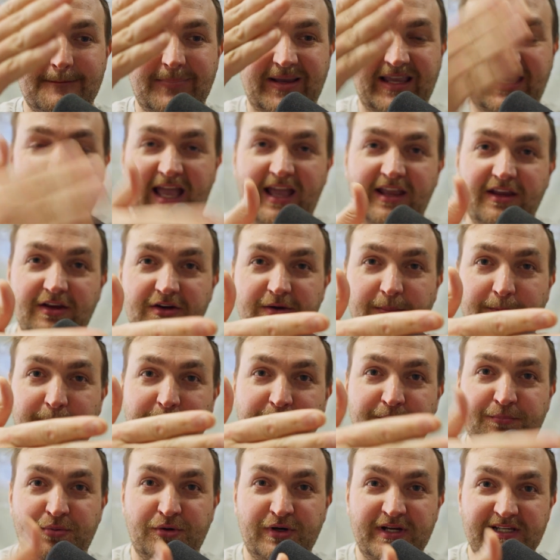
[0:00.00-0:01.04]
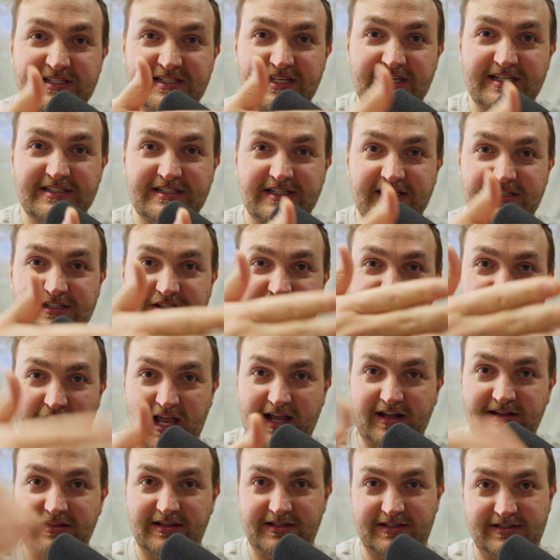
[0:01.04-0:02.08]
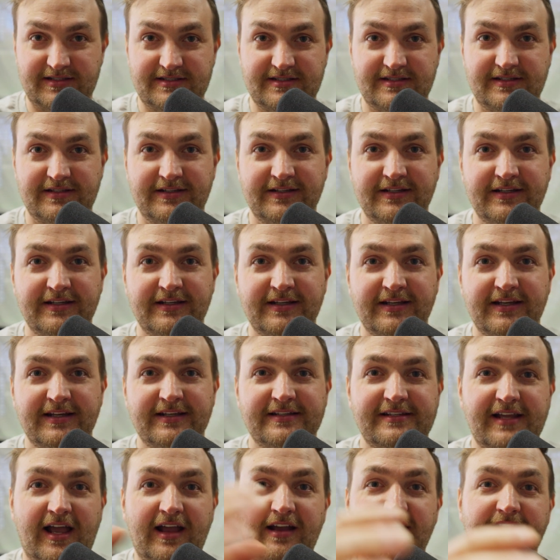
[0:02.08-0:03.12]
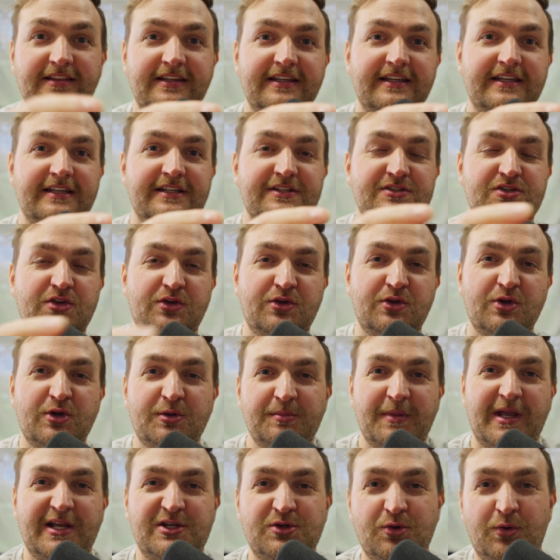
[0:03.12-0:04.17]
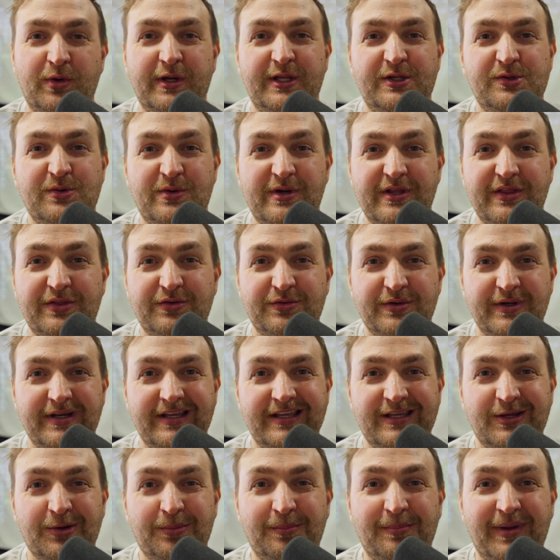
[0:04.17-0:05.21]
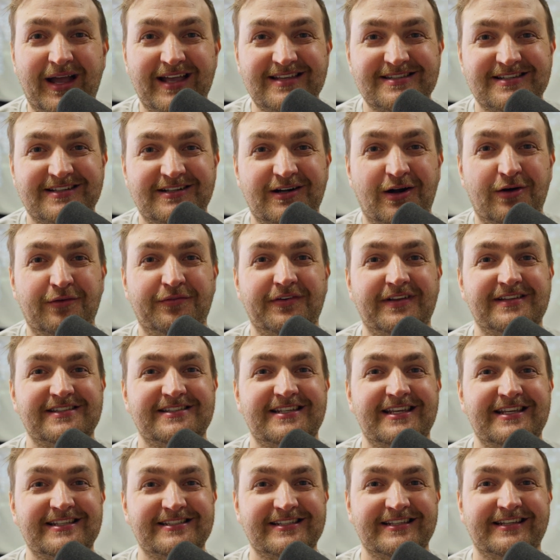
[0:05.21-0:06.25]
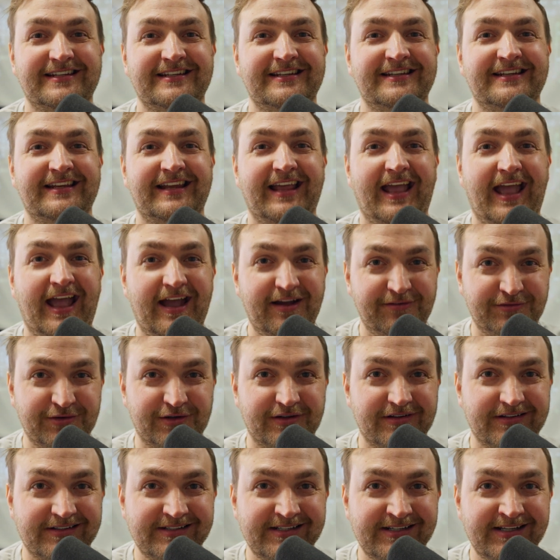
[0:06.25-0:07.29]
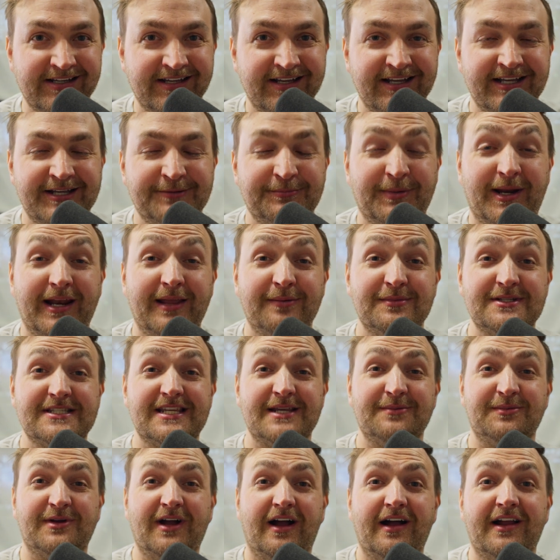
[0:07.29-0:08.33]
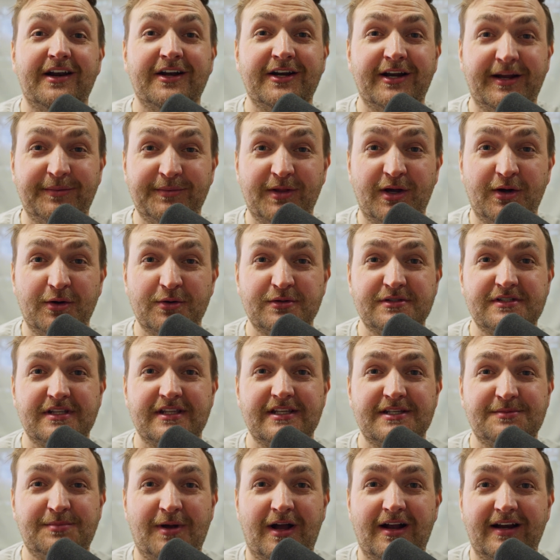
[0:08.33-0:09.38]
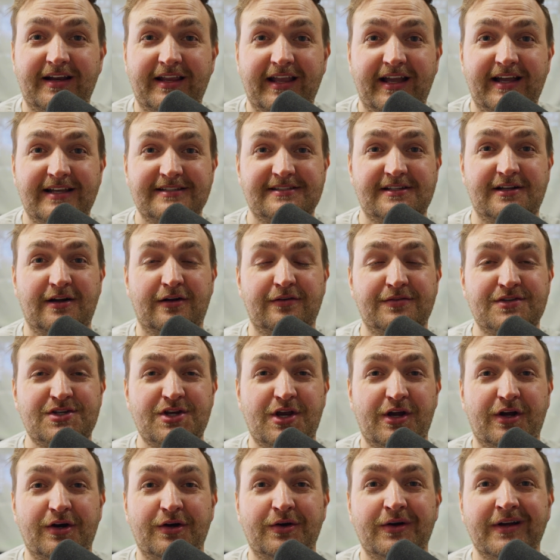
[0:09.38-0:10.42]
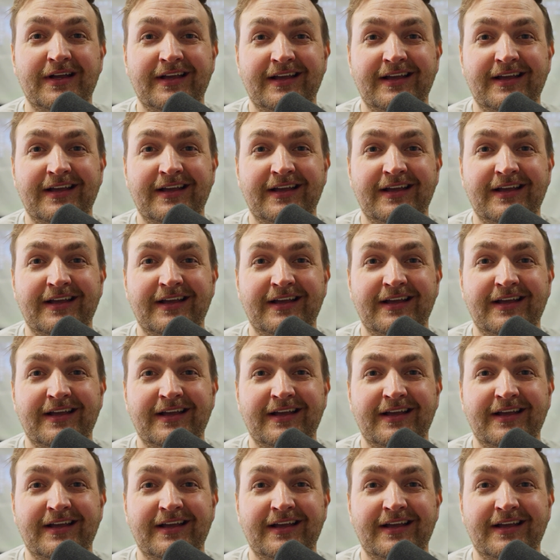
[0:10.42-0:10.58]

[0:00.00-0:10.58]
get your preseason checklist dialed in so you can make 2023 your best golfing season ever. My name is Tim Connor. I'm the host of this podcast golf show.